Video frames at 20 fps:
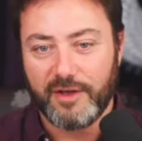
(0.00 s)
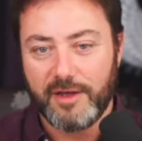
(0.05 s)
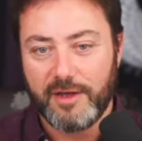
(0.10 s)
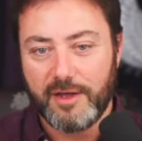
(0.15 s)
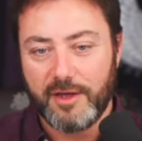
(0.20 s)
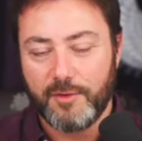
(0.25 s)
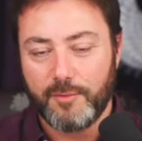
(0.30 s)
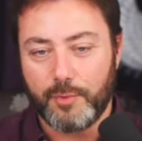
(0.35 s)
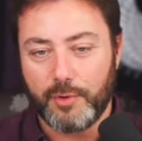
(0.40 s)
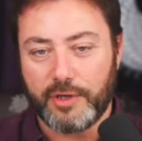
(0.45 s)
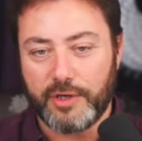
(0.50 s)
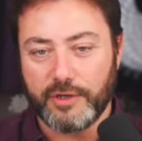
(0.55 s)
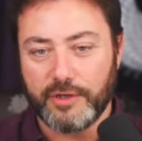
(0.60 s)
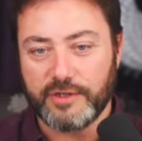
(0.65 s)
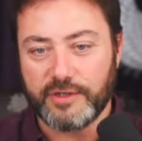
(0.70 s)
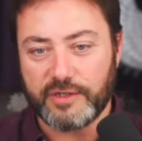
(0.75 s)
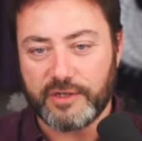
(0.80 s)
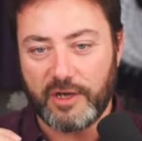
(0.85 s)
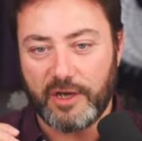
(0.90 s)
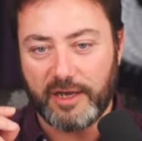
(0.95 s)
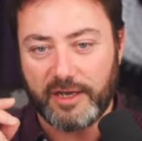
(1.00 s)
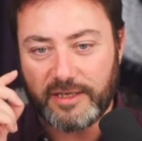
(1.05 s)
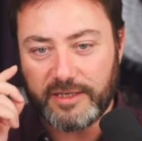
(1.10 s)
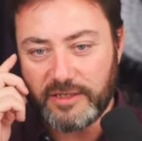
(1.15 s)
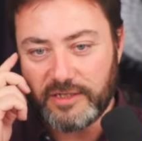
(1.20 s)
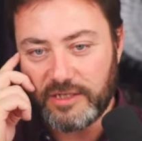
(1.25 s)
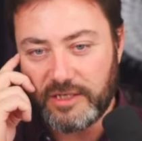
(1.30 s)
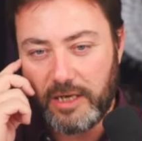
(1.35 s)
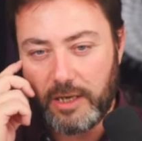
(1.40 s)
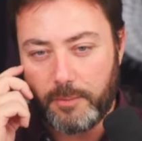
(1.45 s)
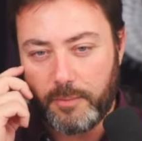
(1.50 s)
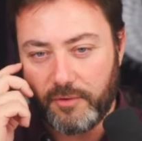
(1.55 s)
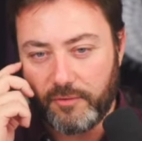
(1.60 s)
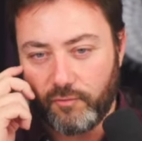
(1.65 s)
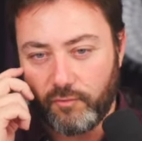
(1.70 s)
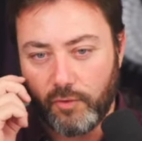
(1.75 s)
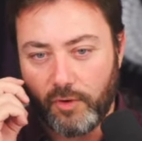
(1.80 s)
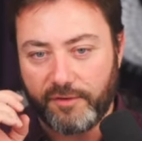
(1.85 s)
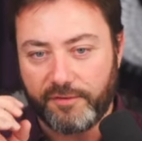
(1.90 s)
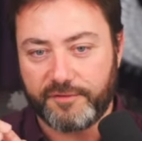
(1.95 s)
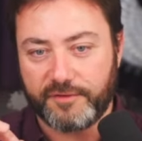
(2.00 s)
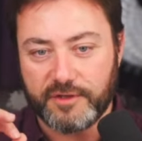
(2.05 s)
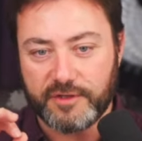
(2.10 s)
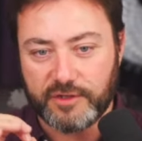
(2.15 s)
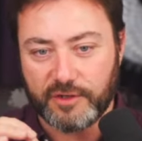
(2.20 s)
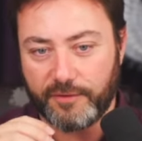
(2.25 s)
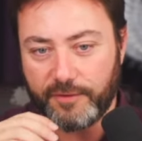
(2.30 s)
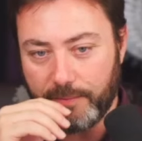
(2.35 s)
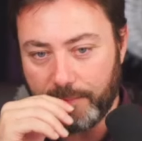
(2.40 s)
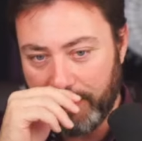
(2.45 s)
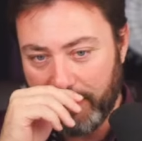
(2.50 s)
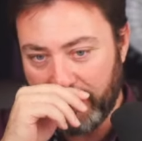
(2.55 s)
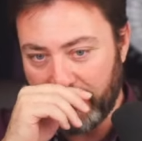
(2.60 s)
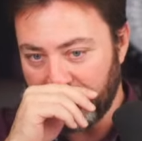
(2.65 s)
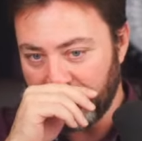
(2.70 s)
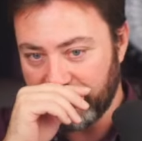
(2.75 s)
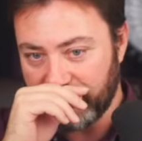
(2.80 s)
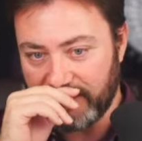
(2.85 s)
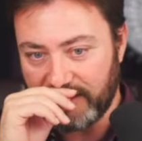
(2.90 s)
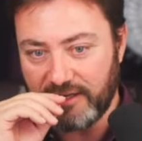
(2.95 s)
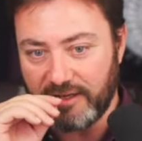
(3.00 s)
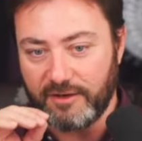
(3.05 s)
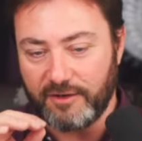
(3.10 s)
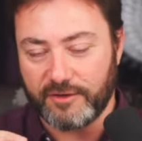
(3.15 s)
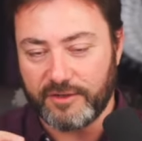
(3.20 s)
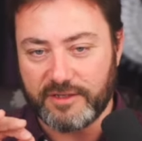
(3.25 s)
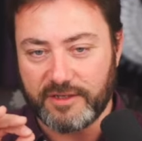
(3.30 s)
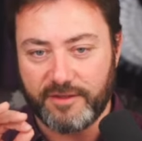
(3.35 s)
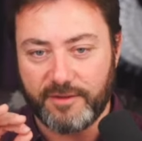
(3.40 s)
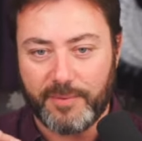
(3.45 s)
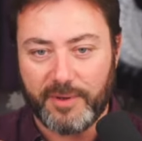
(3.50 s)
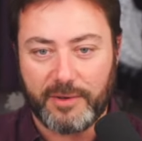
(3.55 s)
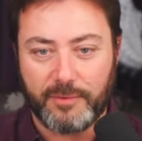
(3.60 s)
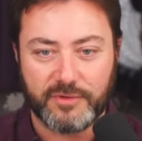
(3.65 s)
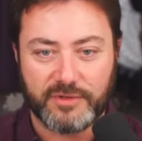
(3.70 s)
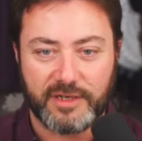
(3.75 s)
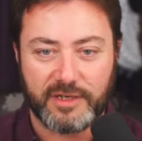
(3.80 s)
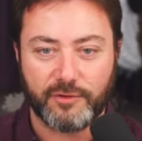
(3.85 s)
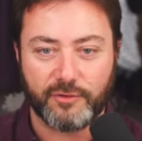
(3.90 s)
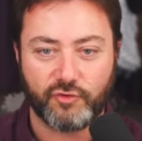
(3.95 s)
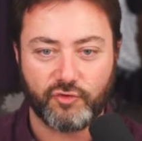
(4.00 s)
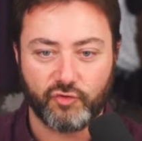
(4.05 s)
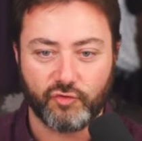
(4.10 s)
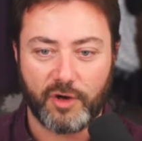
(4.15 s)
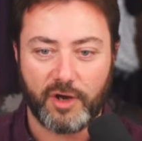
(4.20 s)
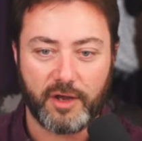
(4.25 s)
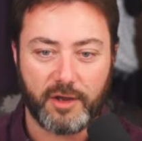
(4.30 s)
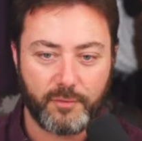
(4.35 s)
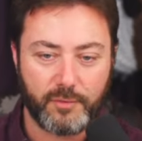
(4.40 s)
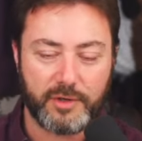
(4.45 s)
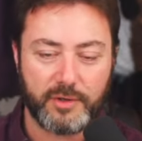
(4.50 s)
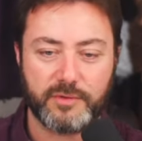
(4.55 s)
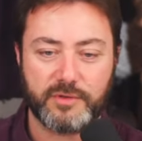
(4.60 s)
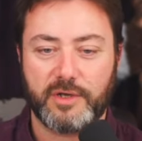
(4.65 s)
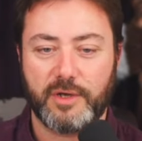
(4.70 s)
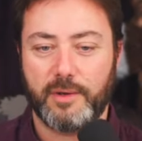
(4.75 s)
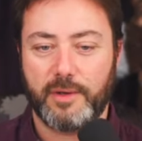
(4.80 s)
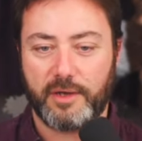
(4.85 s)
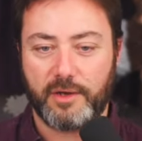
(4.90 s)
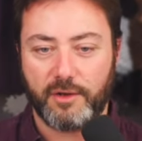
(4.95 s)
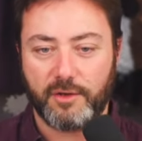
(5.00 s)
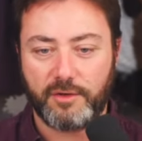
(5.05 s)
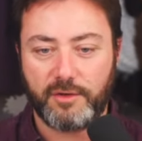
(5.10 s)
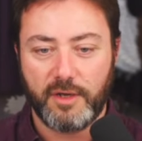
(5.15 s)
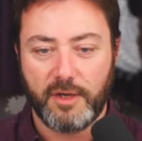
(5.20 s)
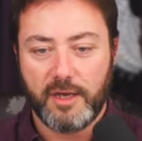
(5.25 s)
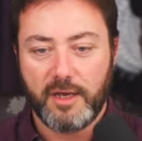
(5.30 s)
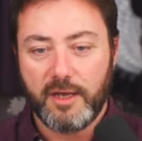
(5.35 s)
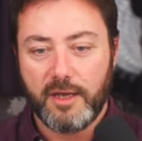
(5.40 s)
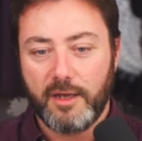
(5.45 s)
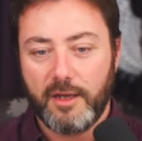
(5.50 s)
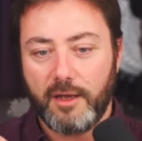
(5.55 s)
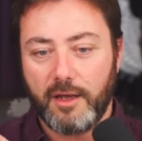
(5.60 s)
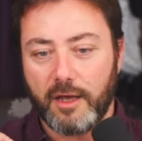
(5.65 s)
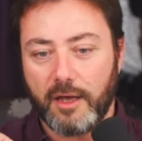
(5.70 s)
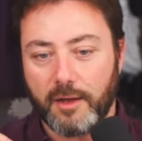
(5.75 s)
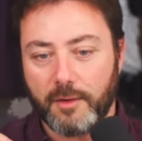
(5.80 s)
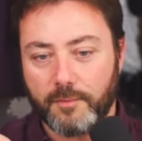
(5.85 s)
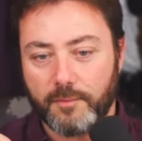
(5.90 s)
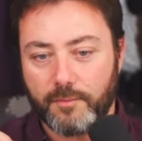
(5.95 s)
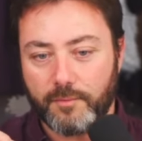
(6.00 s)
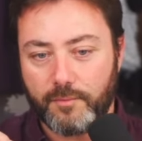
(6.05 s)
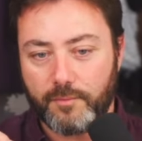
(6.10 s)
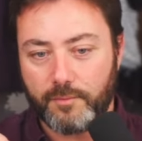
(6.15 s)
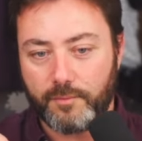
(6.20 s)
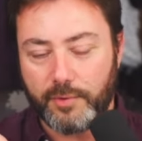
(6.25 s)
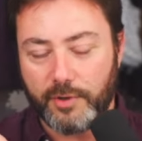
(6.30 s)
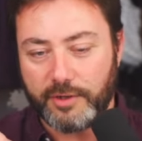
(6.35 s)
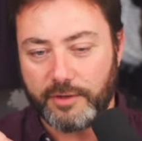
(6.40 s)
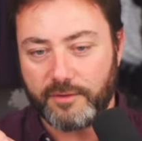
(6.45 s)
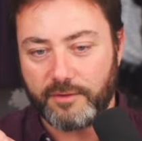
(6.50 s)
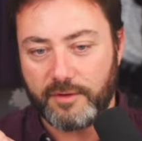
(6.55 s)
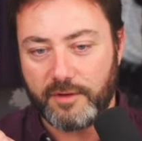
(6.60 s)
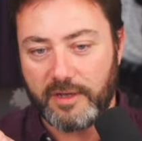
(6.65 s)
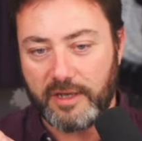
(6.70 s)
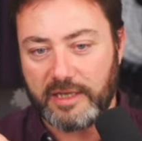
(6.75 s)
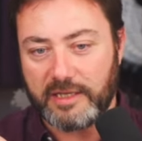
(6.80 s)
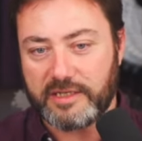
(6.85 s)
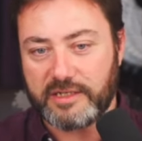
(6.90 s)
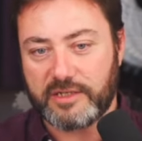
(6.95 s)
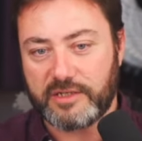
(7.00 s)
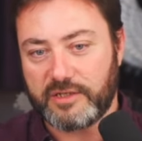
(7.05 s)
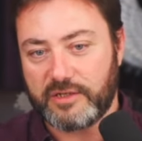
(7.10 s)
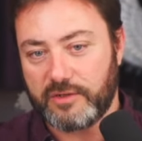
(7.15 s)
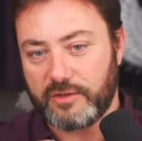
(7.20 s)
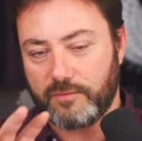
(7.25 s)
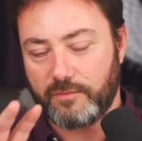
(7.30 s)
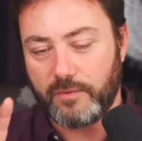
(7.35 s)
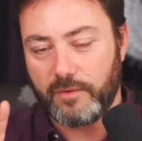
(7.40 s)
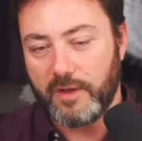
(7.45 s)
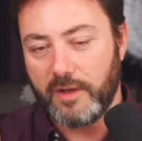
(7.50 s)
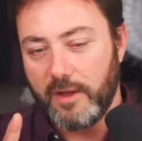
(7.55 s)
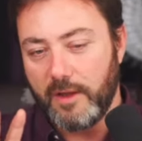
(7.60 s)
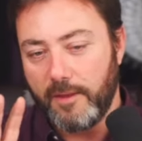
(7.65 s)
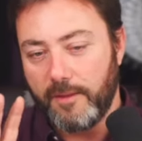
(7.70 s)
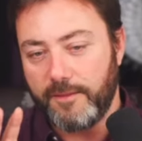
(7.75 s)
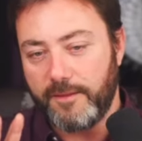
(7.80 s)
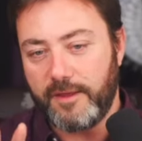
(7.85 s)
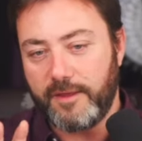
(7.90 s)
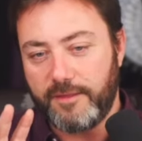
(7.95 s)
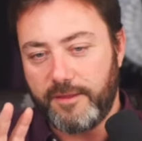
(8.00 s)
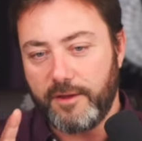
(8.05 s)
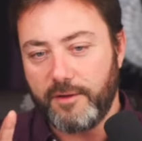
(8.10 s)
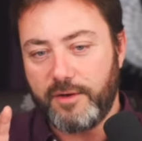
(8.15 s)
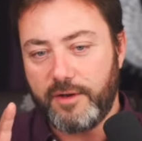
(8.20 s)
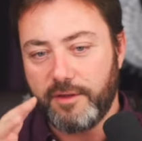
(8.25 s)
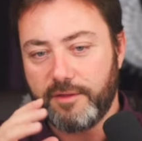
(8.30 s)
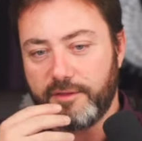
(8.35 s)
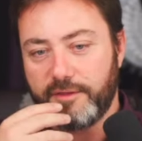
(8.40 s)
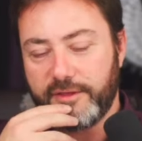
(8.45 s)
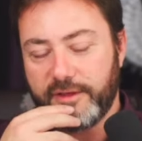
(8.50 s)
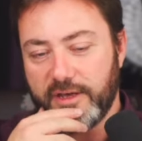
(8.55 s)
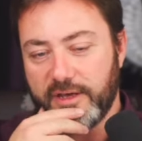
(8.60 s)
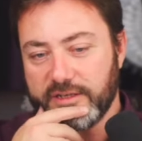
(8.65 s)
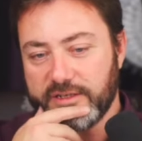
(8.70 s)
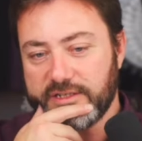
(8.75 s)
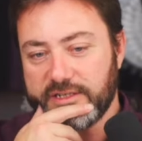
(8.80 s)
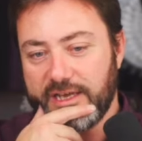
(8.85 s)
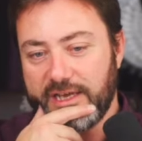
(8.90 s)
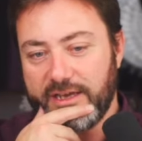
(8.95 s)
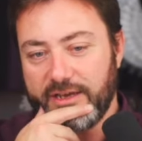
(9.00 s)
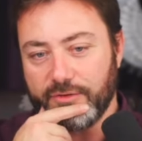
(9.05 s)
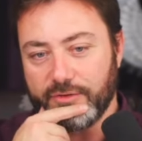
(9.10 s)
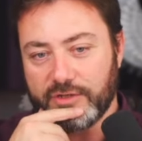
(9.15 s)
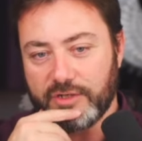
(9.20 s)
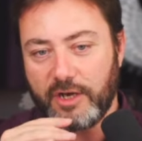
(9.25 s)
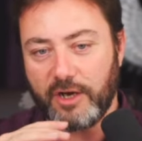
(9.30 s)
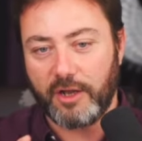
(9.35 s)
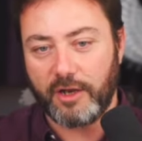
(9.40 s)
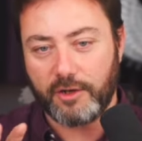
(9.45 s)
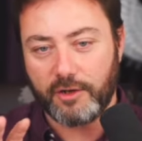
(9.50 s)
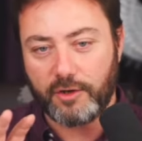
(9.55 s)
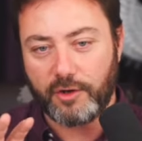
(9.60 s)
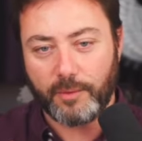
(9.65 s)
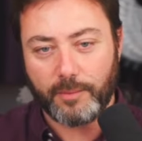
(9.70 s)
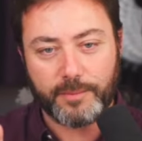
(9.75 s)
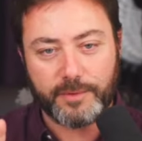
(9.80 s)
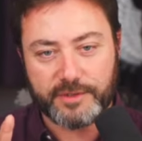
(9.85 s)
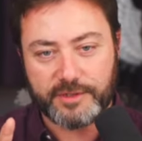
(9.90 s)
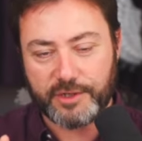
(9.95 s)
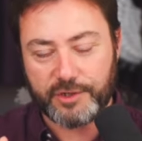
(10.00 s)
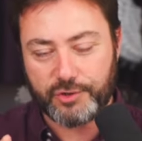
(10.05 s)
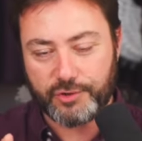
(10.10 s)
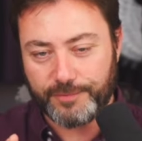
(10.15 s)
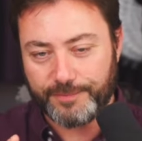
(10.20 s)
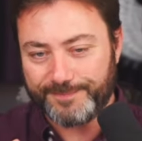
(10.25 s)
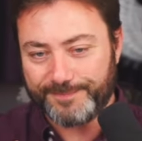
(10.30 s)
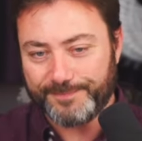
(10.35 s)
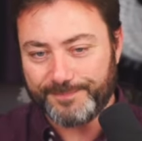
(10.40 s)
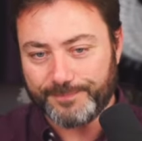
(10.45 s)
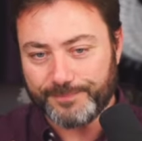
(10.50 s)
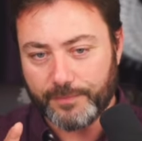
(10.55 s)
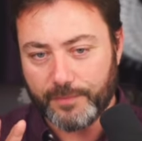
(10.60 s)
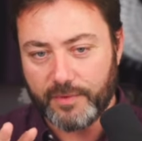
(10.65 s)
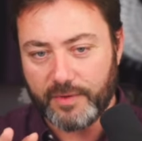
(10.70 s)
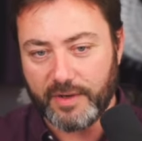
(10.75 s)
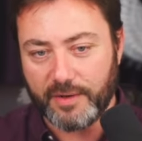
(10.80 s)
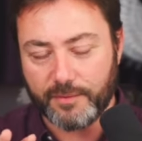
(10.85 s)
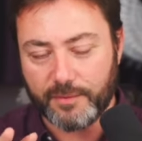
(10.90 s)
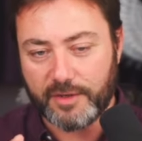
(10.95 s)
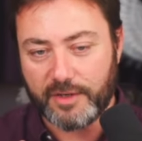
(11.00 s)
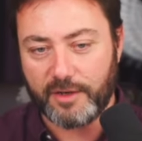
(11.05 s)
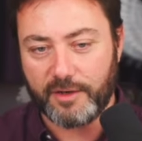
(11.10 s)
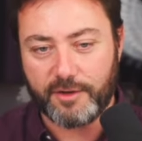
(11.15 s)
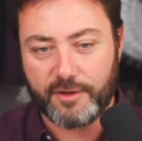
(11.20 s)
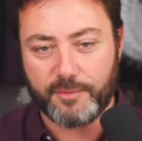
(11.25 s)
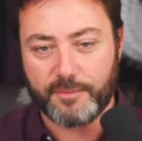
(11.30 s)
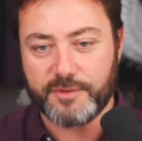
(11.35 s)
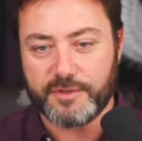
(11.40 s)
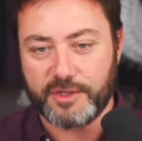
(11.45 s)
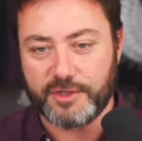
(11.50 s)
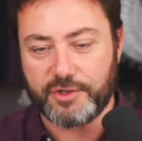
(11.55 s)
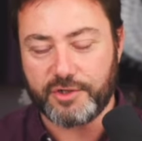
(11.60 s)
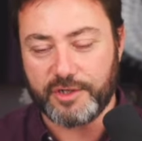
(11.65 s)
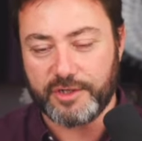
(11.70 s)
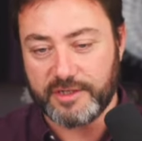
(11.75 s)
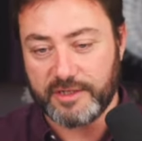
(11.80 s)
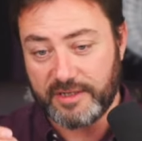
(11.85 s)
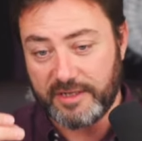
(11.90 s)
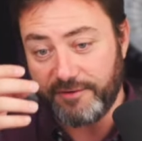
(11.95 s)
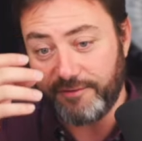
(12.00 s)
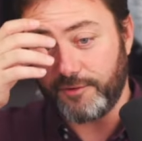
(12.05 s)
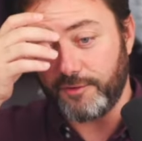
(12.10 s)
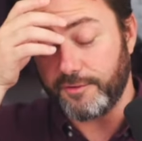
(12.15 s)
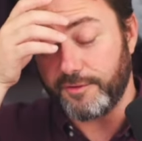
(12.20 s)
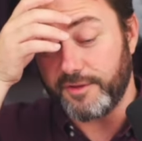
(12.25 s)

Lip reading: because I can see a bit of roughness on the paints and it looks like the paint was a little dry when it was going on. But it's the only other thing I'd say here is color composition. Now, color composition is a difficult thing